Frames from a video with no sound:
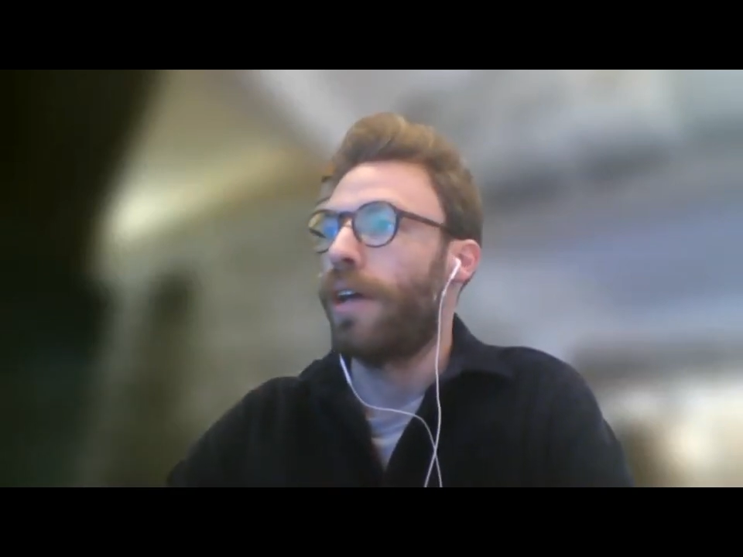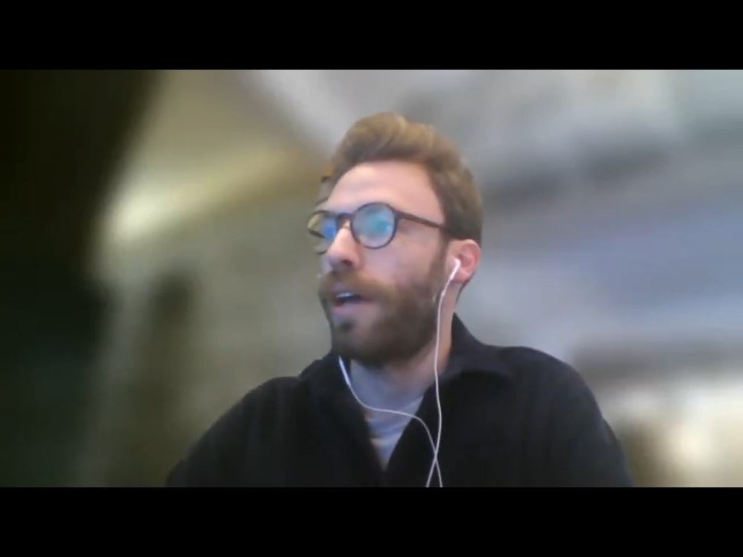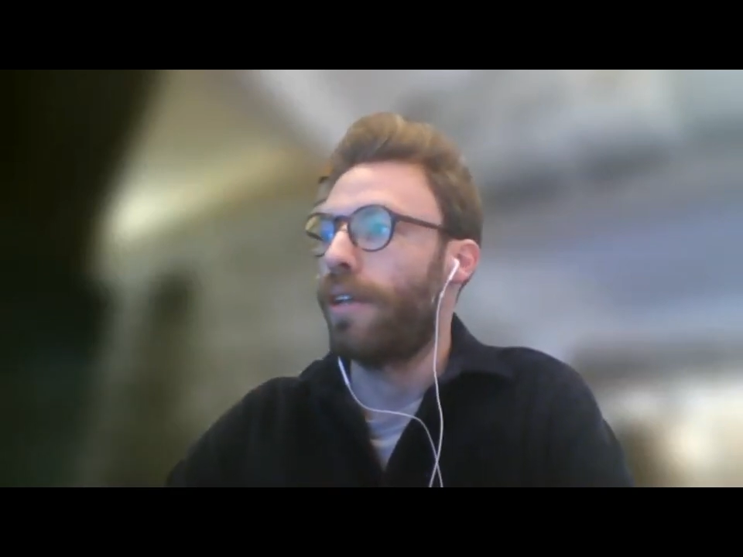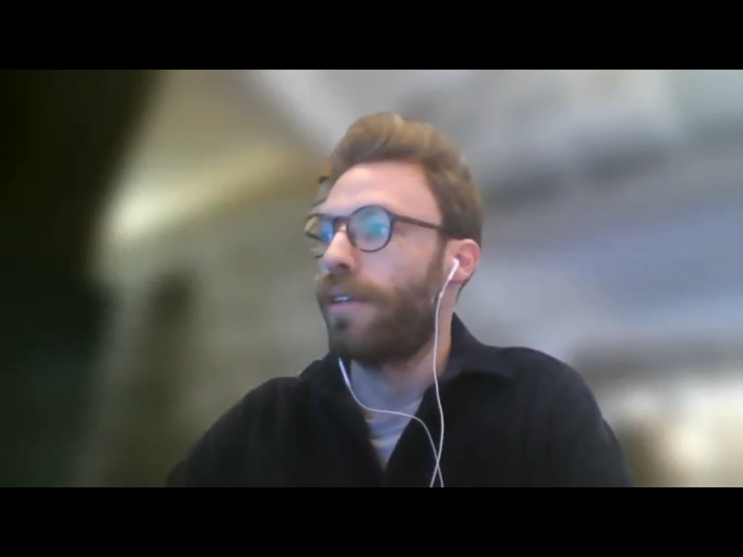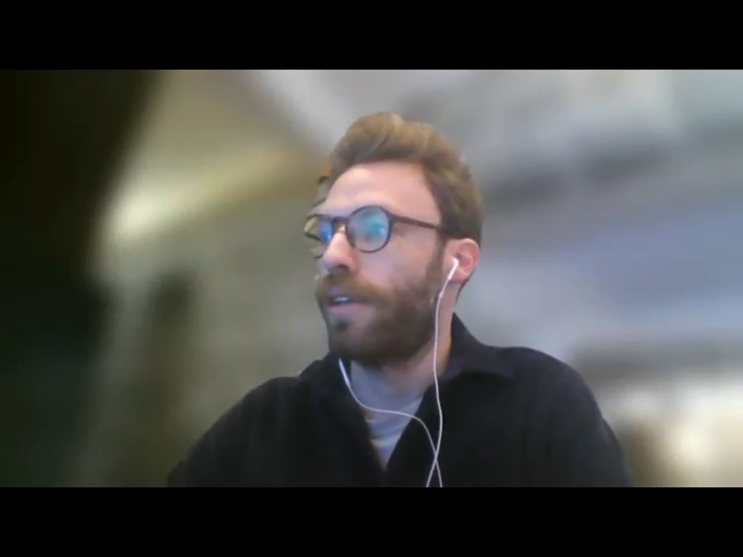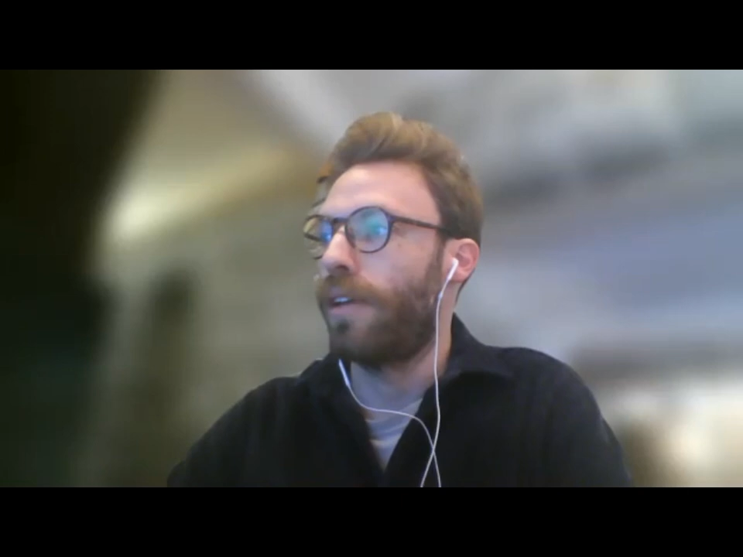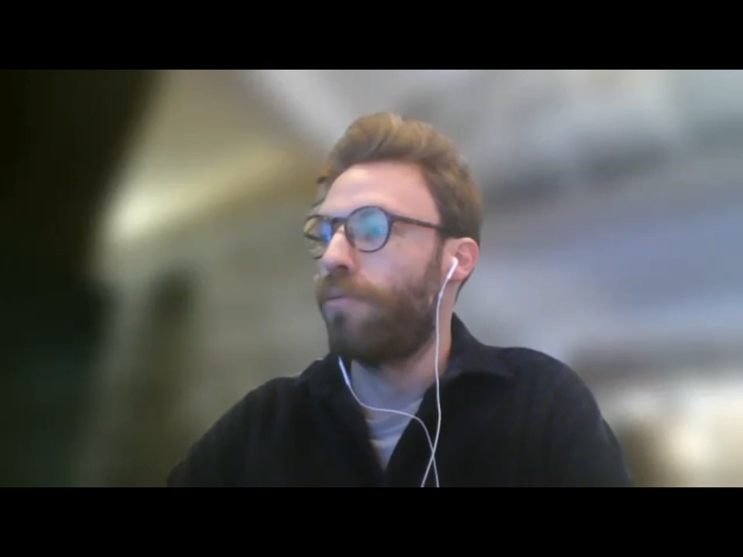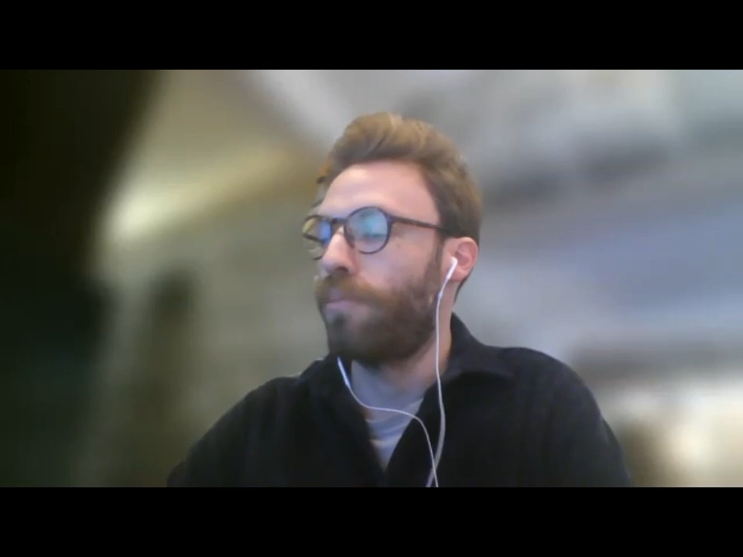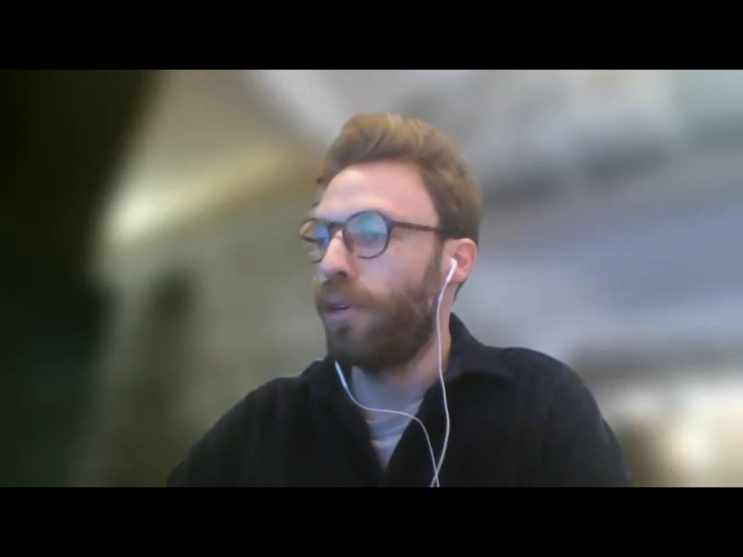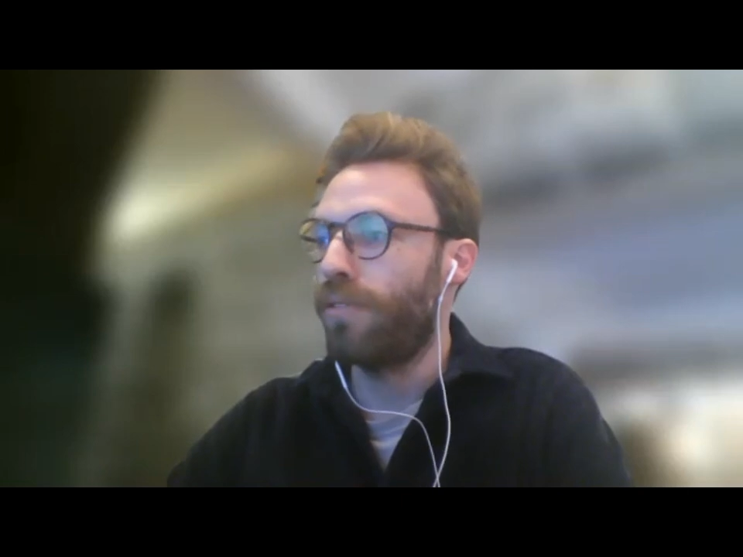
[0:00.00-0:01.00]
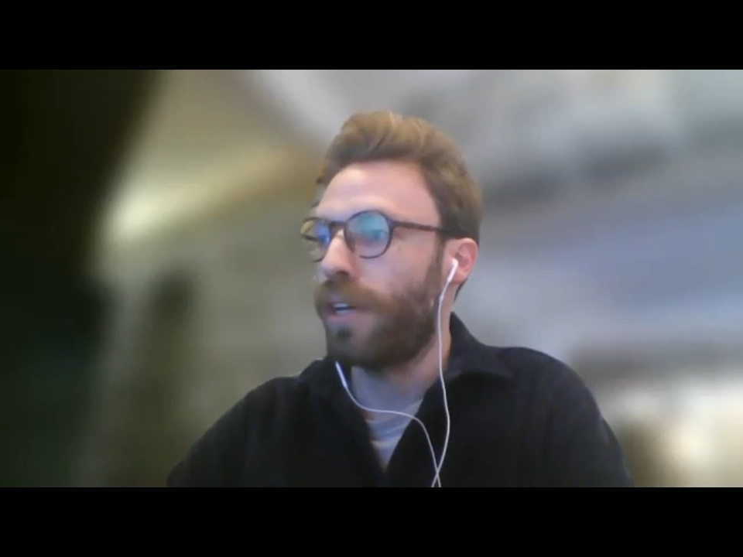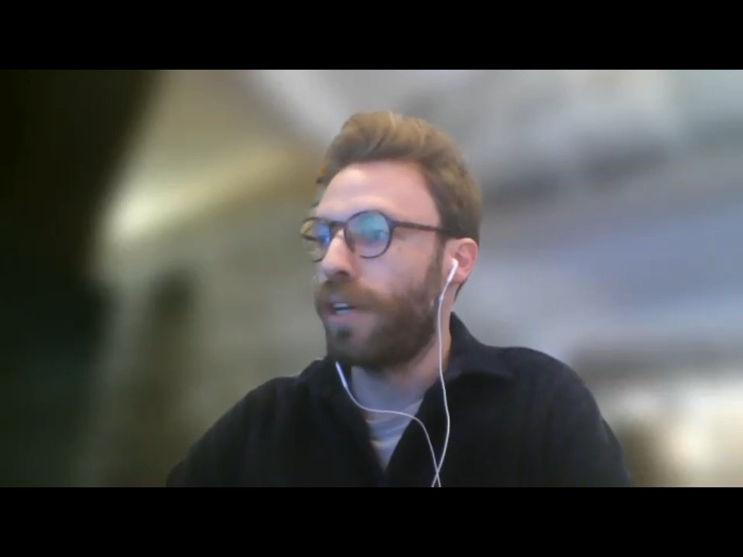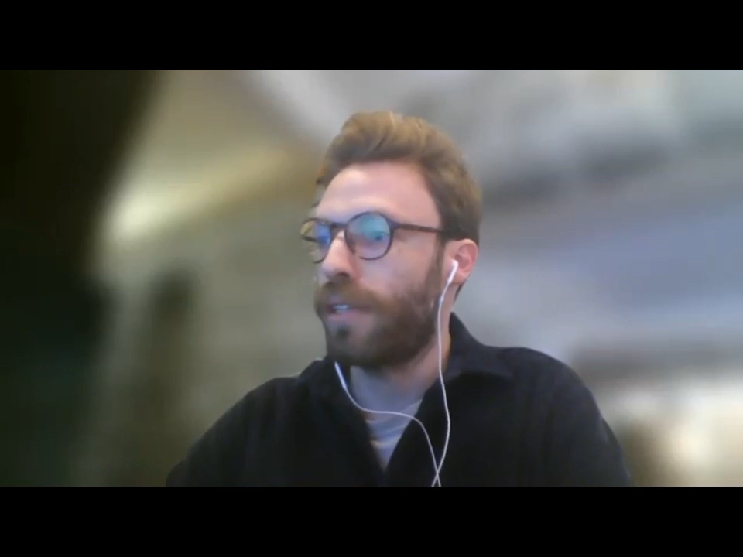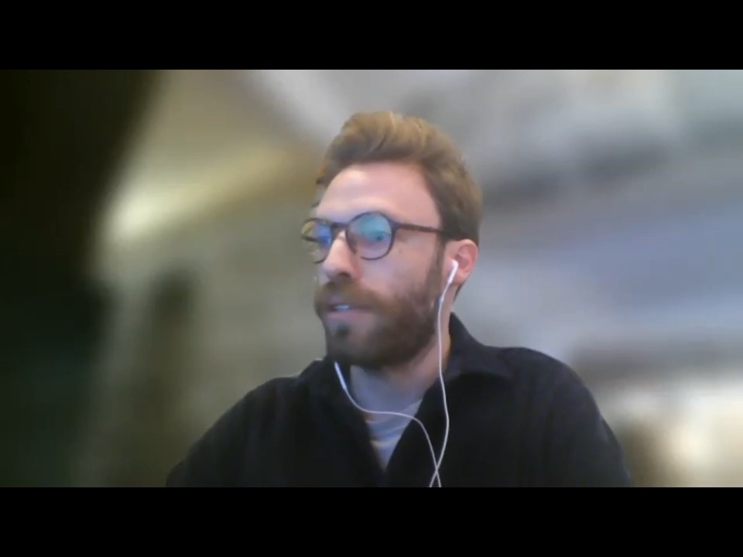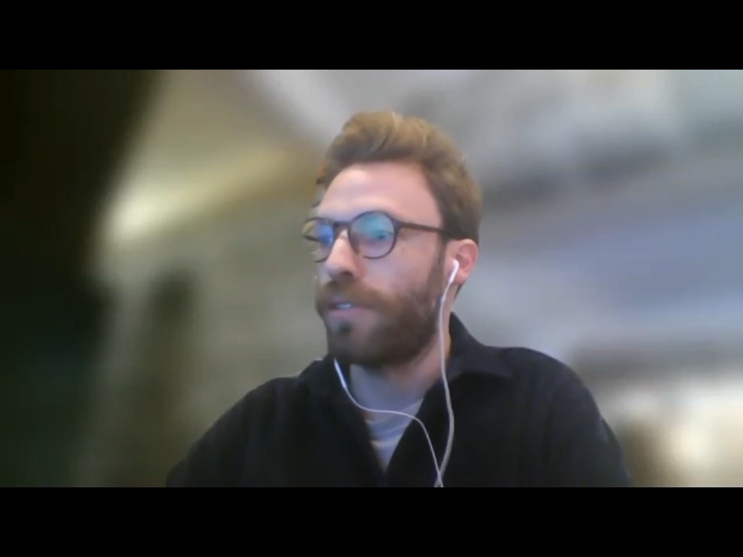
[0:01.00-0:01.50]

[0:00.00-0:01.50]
And, and above that,